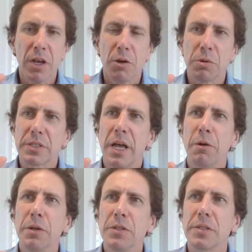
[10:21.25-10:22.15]
what's
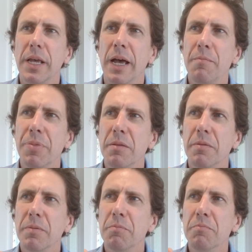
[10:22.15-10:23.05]
known as
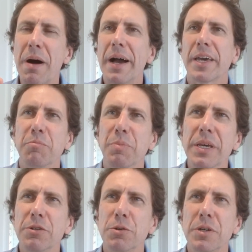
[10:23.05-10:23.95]
market
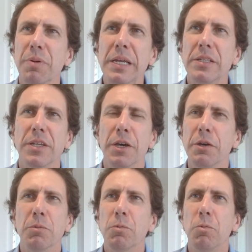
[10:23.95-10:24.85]
beat or compete.
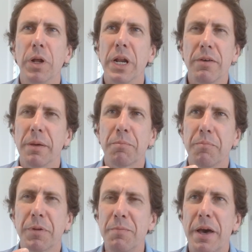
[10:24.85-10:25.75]
So whatever the
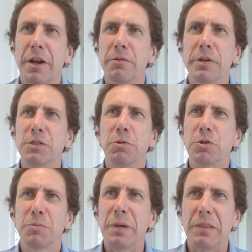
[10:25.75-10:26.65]
competitor is, will
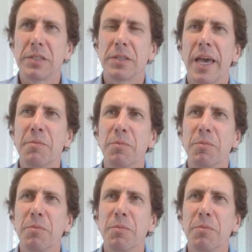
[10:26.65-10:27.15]
just be the same or